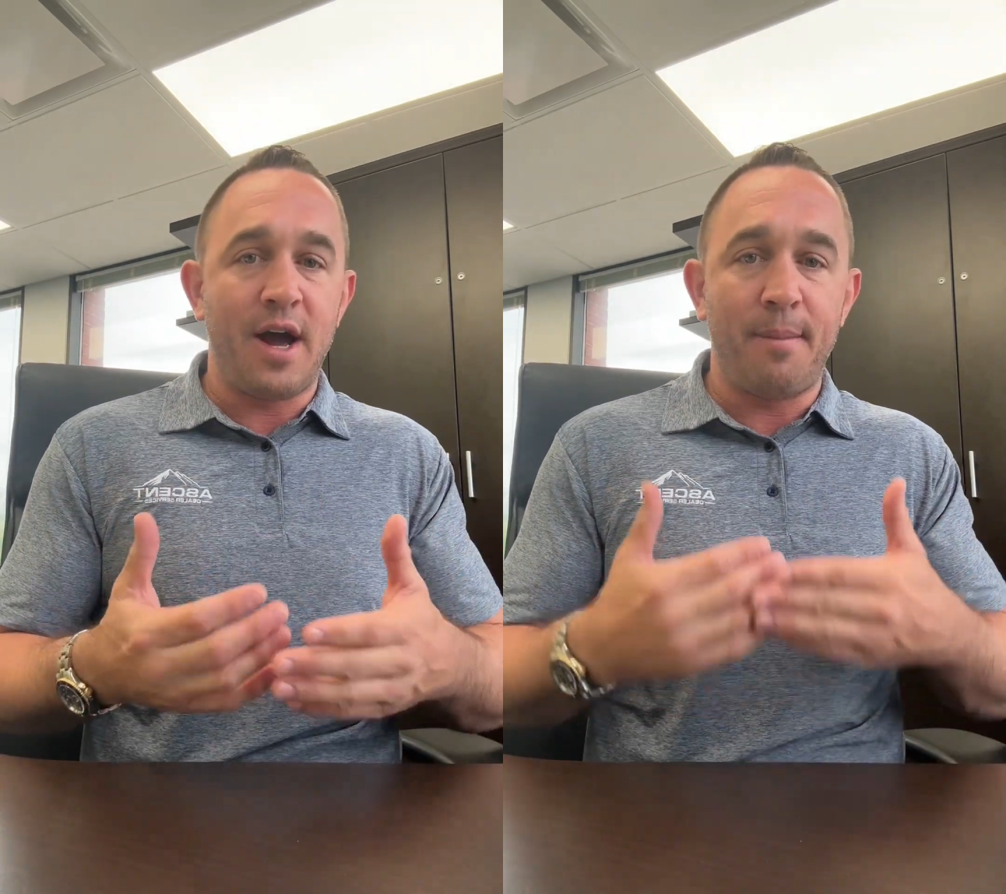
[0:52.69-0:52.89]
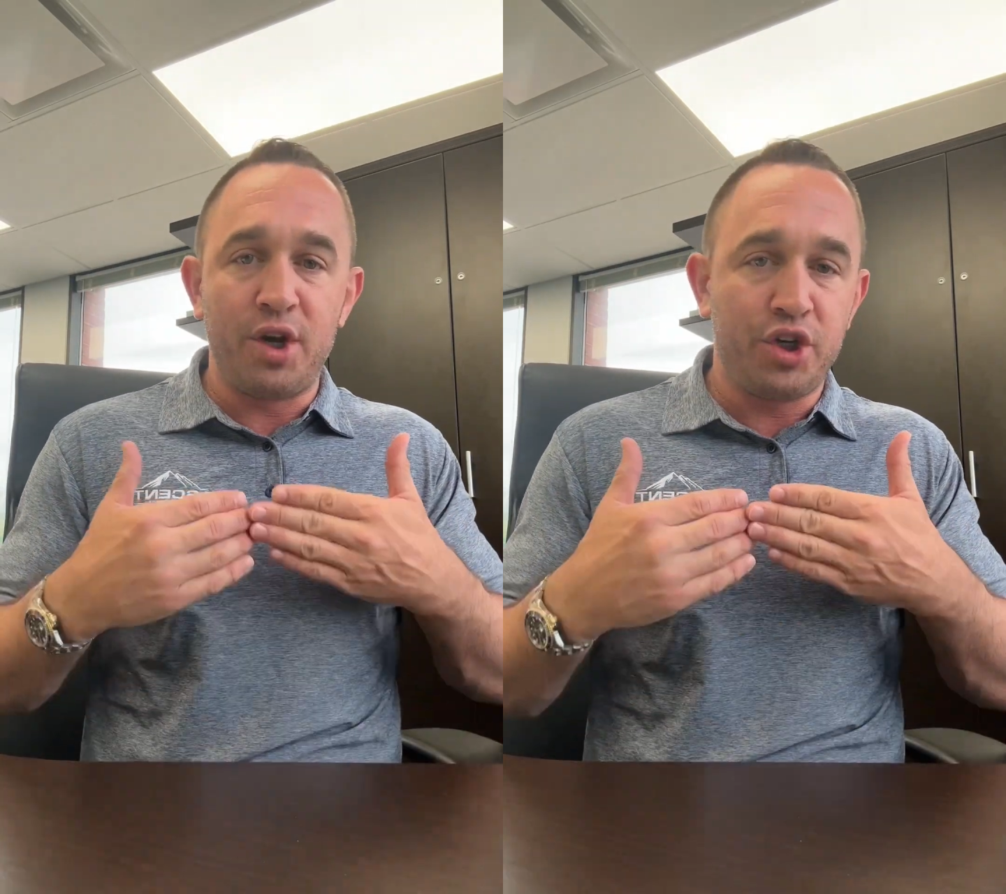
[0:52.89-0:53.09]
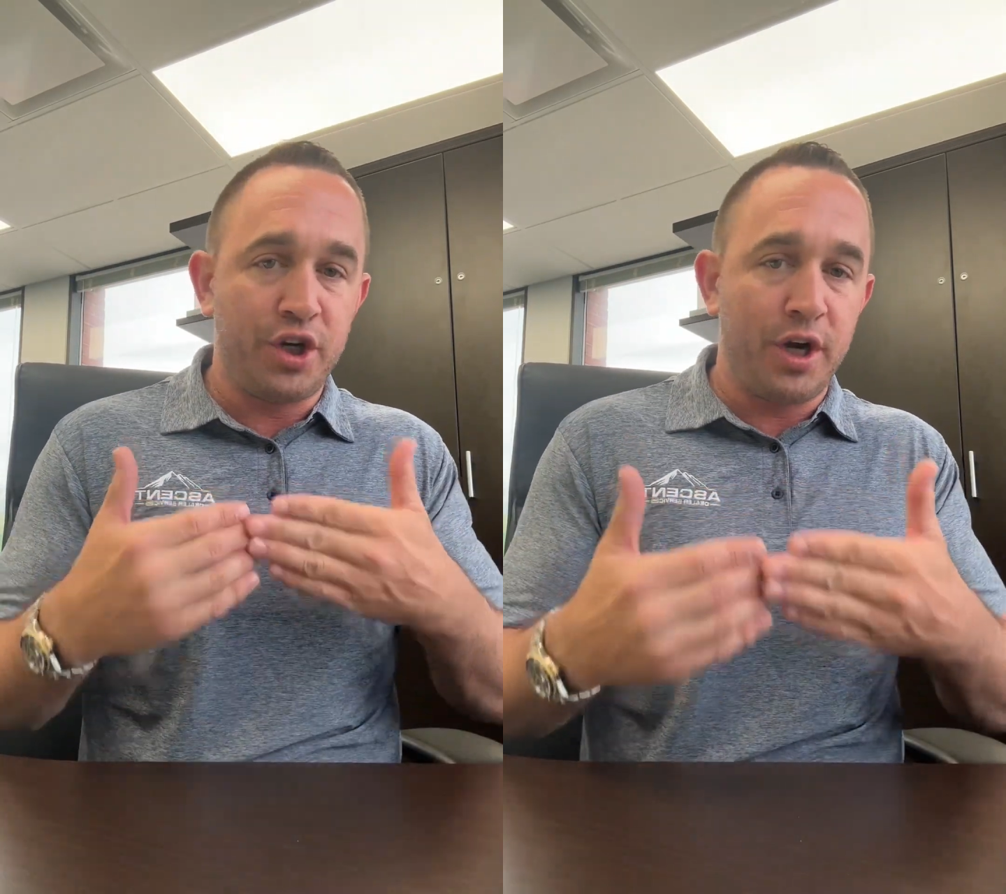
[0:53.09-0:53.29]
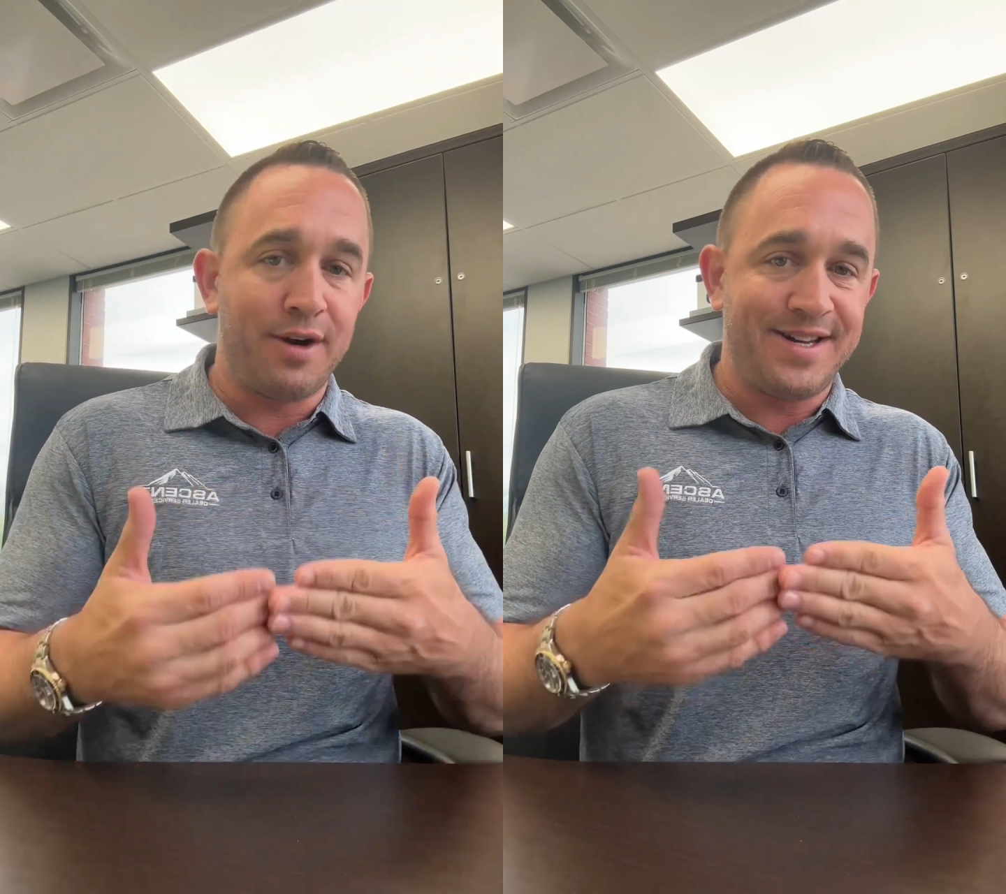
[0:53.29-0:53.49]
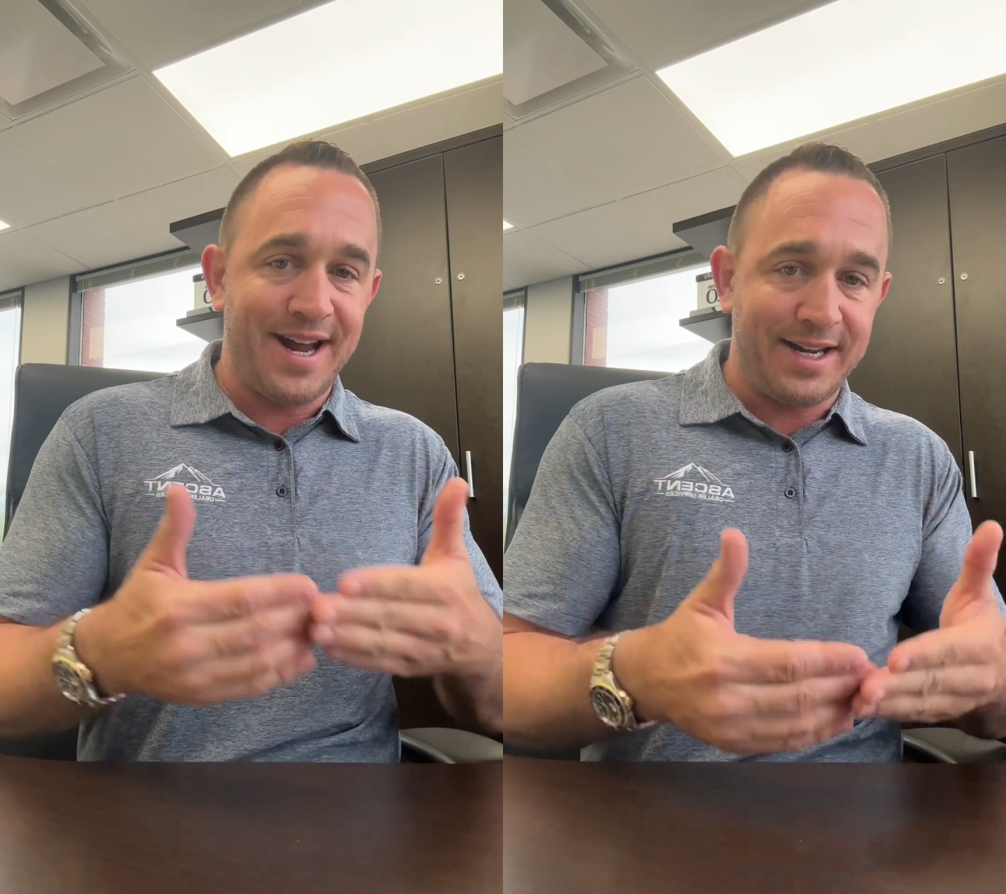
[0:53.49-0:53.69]
I'm gonna share
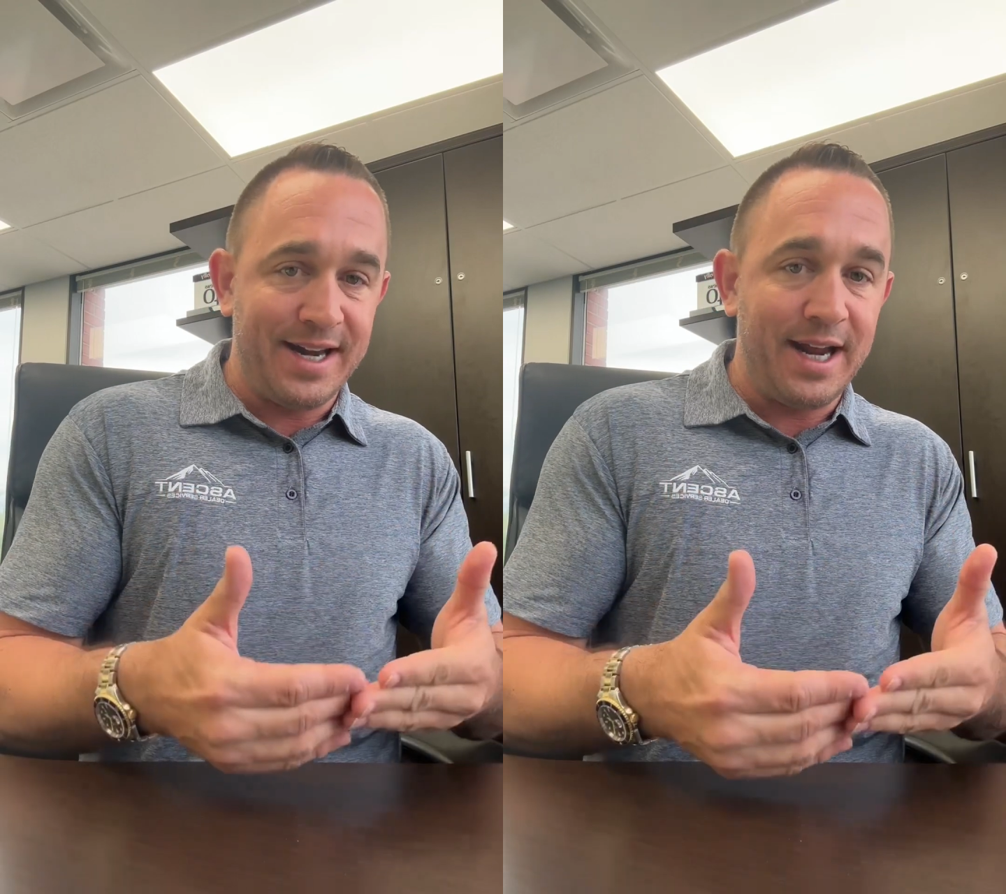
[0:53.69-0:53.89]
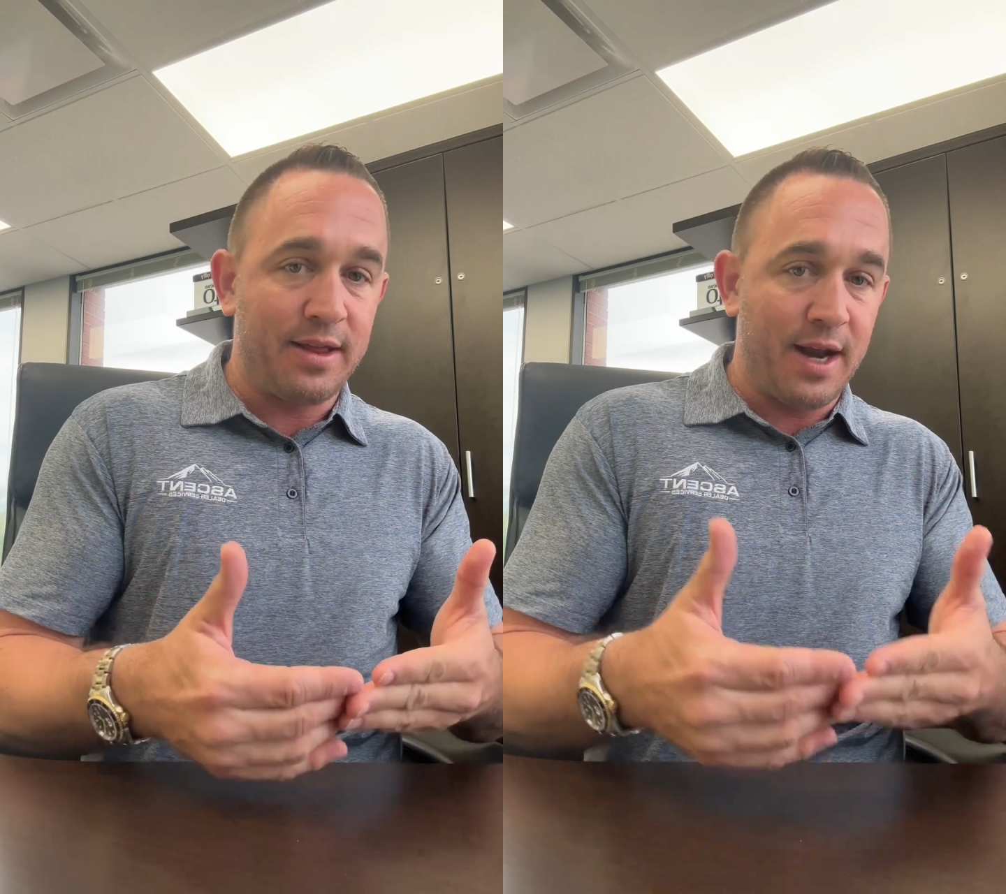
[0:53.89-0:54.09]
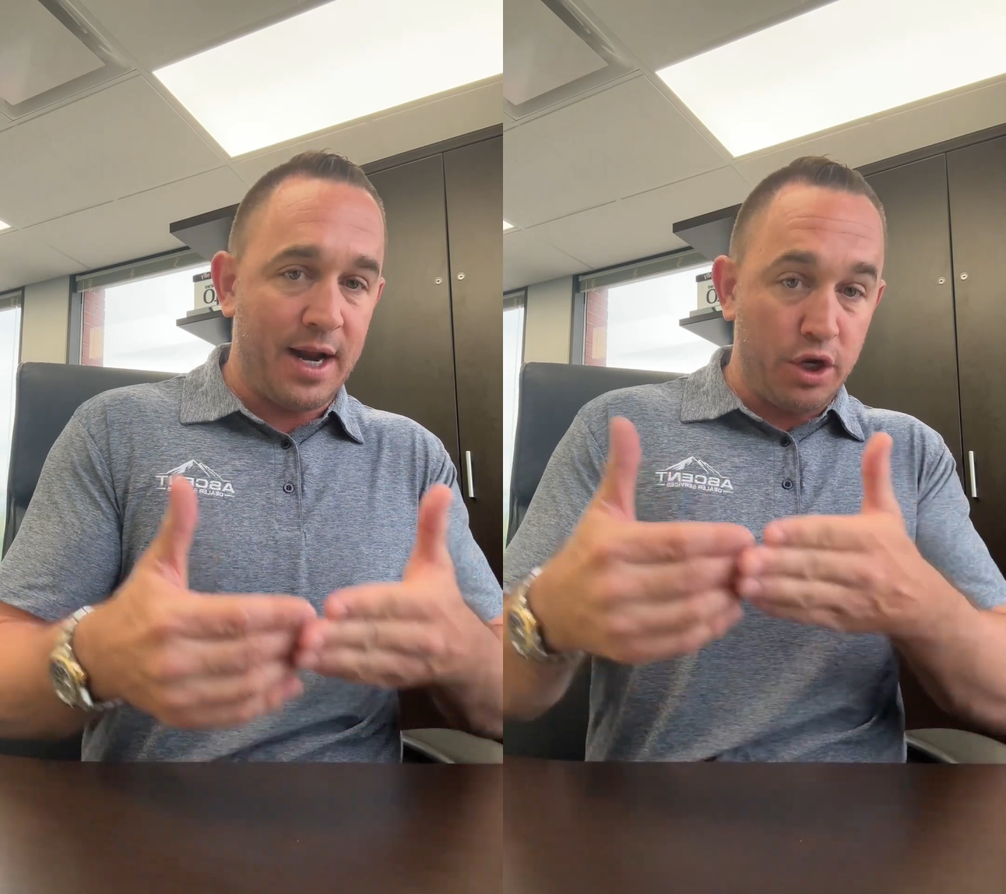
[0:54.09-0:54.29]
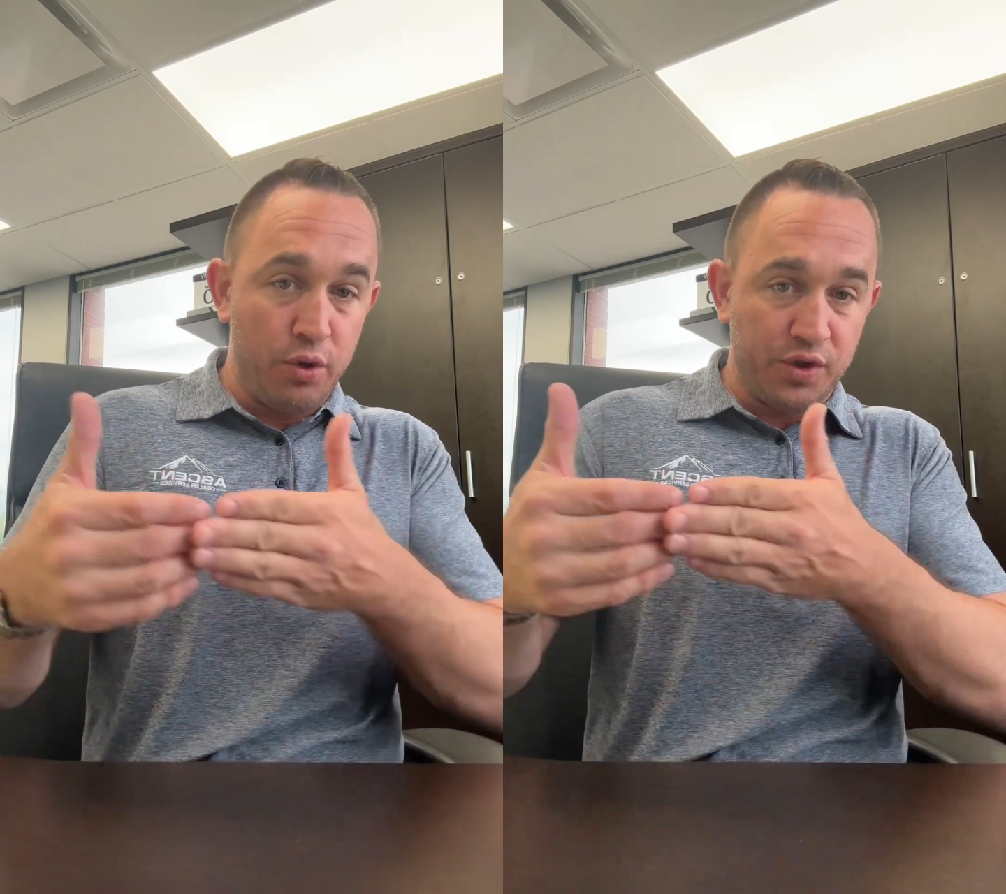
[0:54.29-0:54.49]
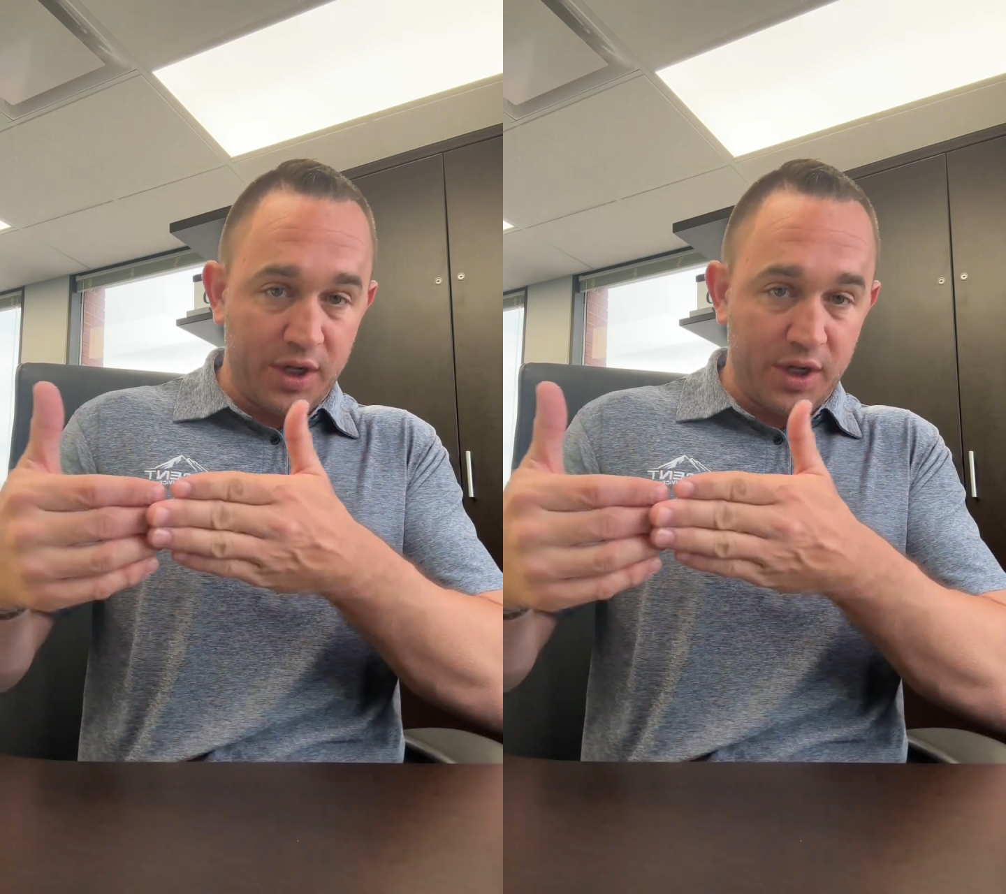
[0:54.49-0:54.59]
a technique that I use